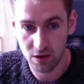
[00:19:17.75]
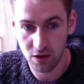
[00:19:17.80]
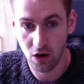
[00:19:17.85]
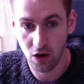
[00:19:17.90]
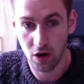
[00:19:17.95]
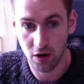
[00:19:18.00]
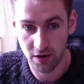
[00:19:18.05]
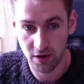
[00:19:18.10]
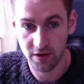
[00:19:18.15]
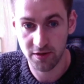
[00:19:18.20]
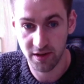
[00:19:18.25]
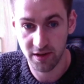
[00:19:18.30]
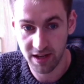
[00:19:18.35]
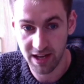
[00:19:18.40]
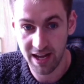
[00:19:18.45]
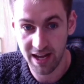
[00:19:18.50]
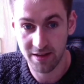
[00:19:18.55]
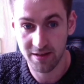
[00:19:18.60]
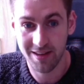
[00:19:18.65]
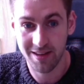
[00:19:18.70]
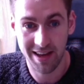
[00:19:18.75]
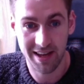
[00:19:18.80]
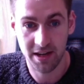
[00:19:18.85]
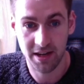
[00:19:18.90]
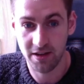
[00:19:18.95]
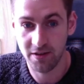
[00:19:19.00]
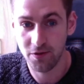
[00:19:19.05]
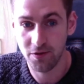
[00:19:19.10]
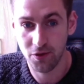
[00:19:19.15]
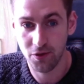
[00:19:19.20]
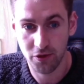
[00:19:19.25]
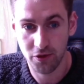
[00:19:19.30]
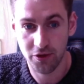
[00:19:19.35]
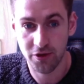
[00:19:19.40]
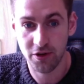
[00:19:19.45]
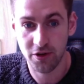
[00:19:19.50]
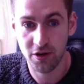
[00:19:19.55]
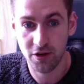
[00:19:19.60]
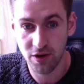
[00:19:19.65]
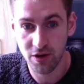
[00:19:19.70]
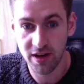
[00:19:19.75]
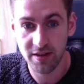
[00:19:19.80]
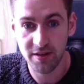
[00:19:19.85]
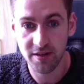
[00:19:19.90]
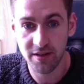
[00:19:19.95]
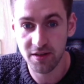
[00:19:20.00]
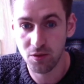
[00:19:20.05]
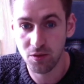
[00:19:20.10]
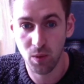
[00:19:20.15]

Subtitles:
guard us against any future crises,